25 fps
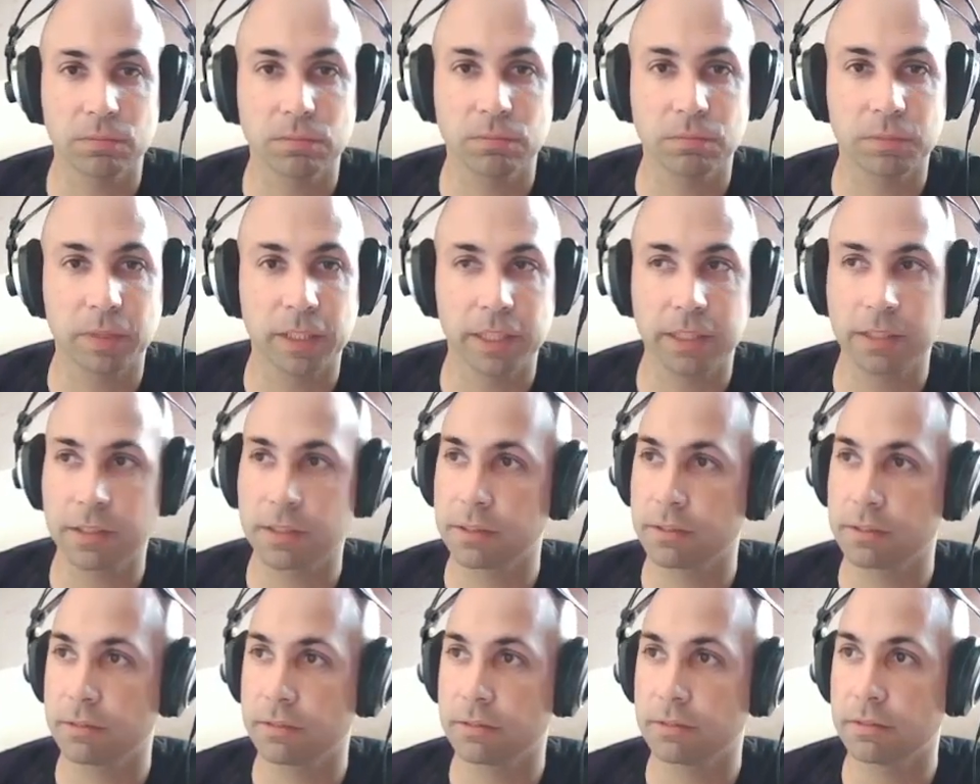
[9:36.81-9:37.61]
but
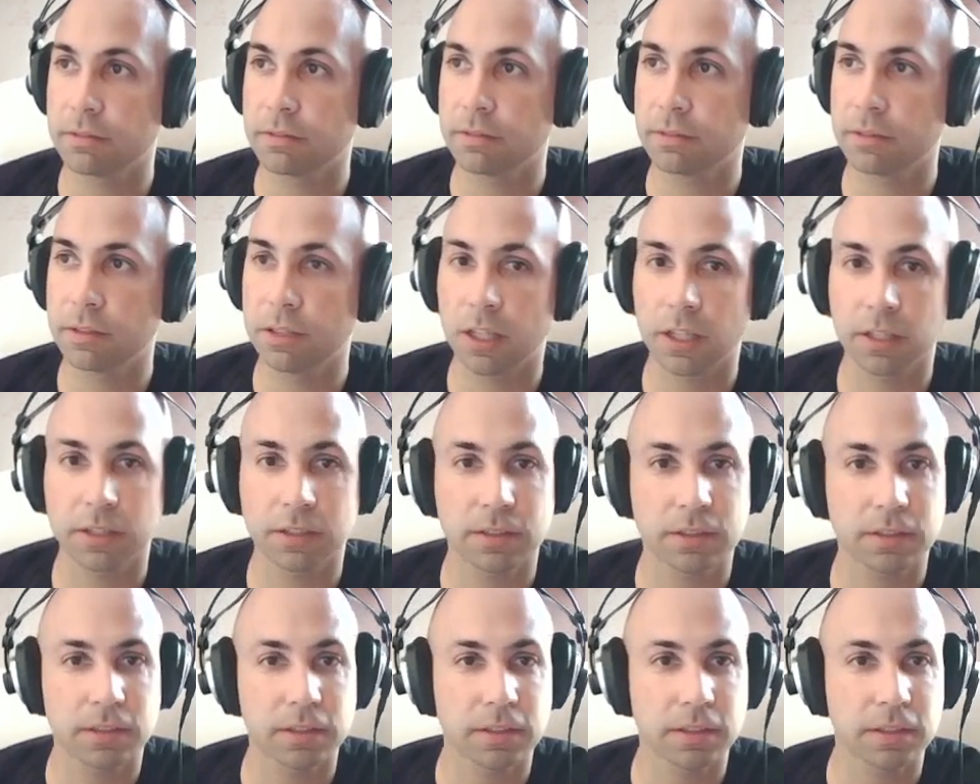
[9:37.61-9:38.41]
it's not
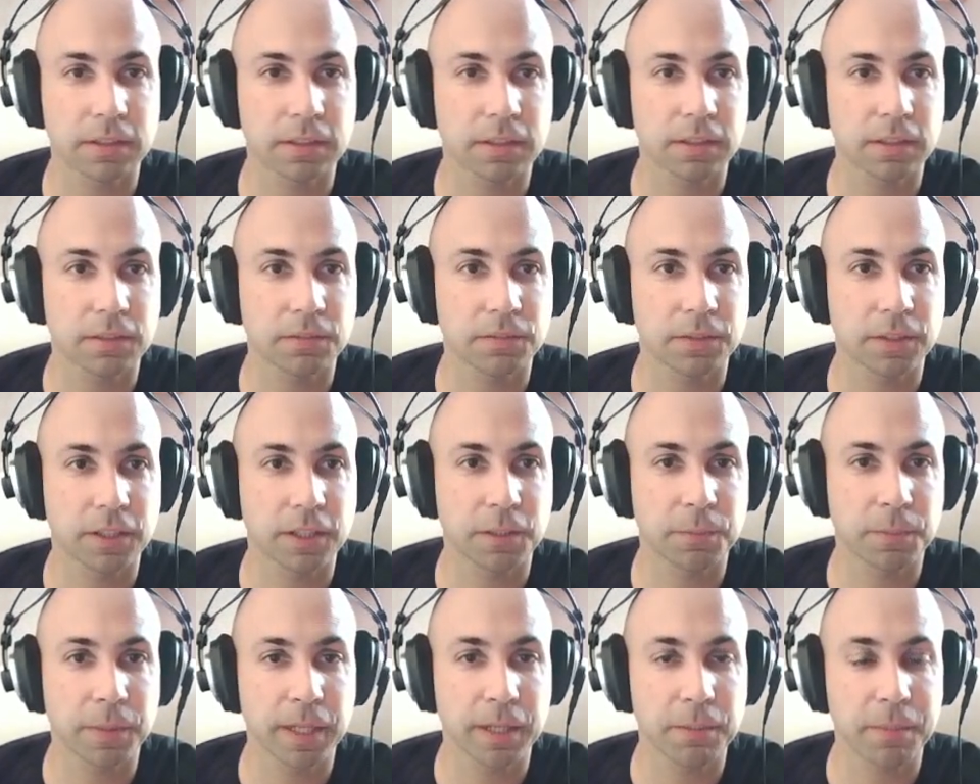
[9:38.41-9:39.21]
a very
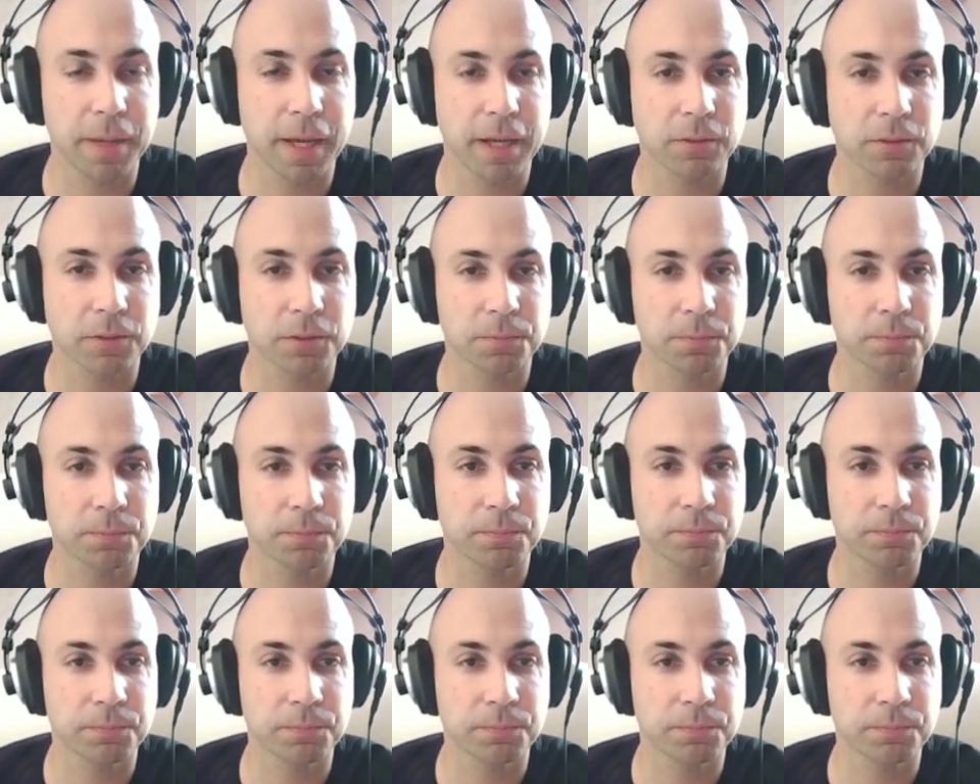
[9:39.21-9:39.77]
big amount.